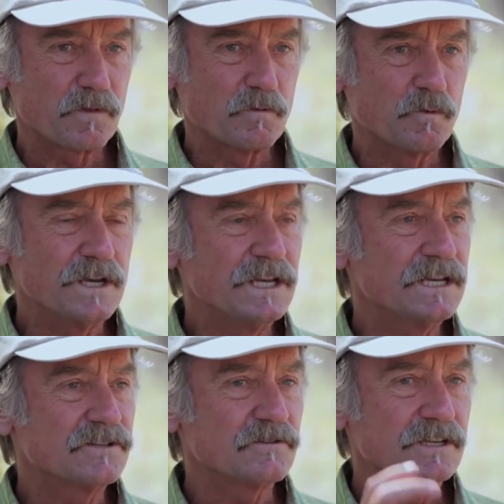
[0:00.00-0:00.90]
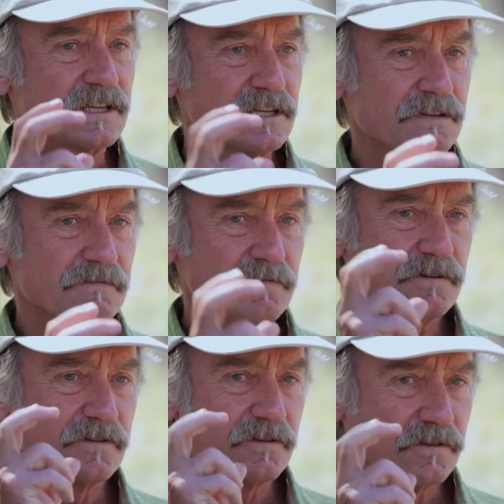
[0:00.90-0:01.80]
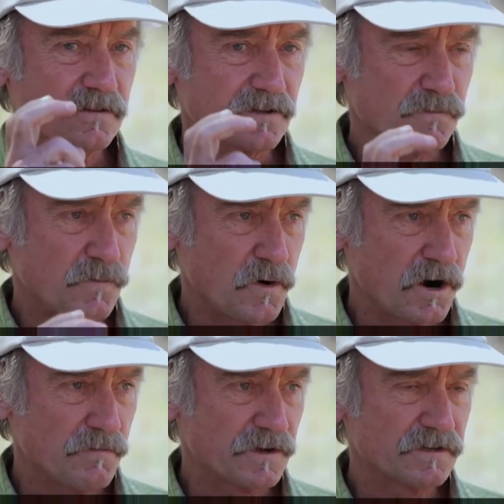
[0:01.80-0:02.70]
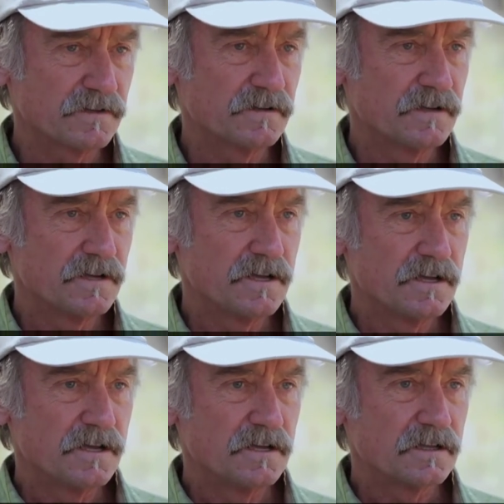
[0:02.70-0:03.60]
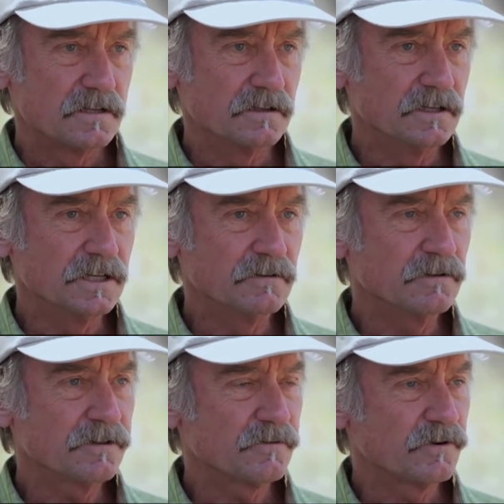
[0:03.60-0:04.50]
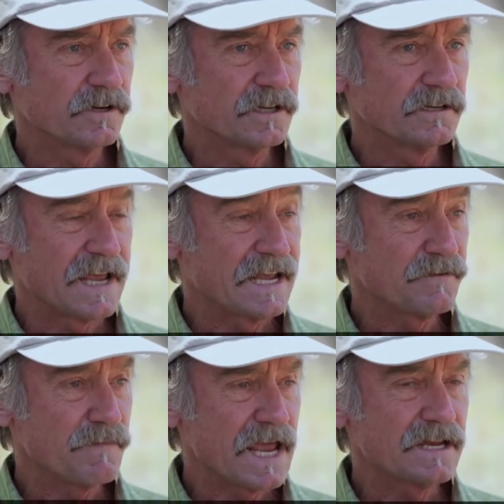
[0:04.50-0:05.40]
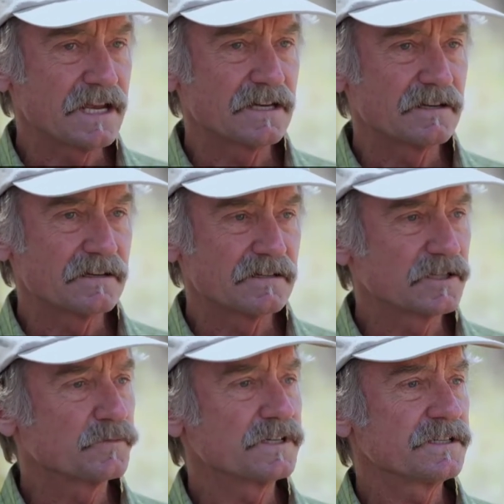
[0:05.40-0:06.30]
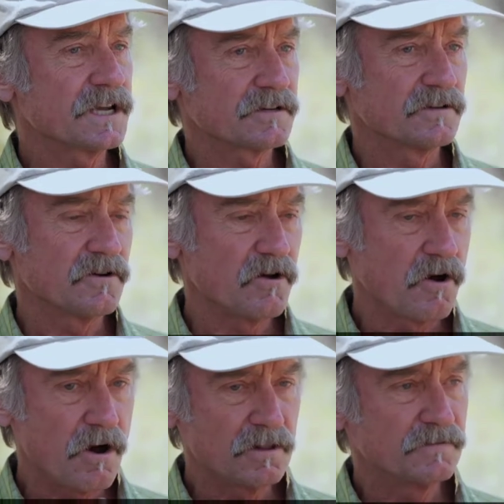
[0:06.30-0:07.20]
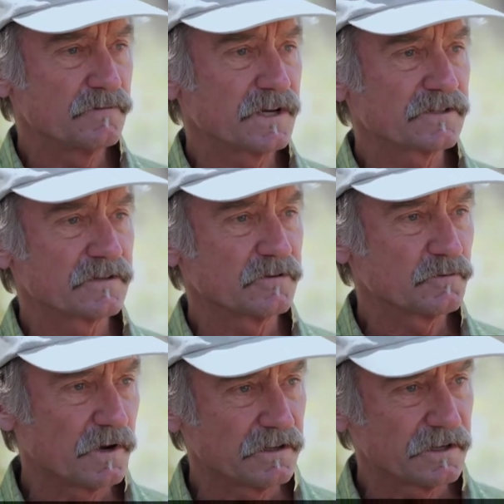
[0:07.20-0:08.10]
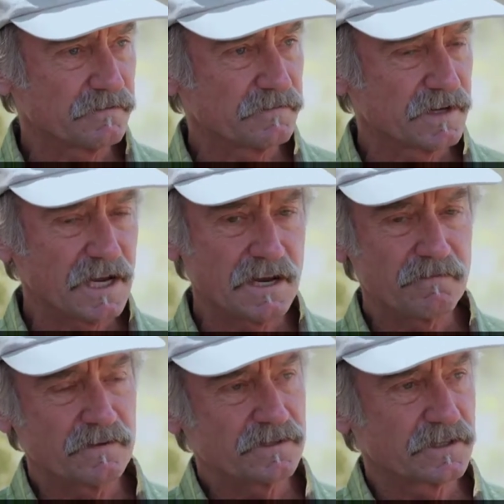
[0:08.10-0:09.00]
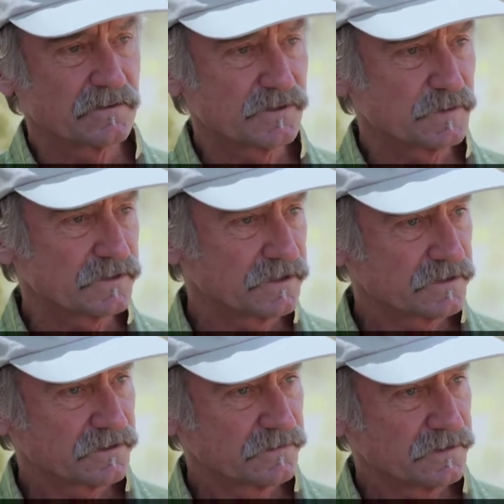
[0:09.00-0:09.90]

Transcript: we need to give the department legal authority and a mandate to protect all of New Mexico's wildlife, every single species.